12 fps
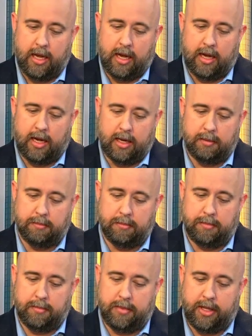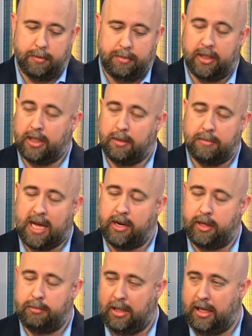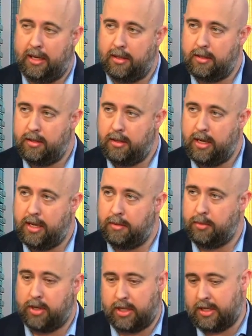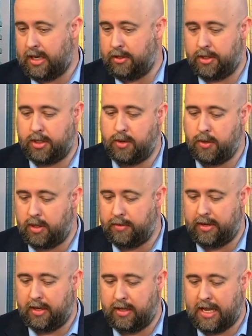they're building a battery plant in one of the towns just north of it.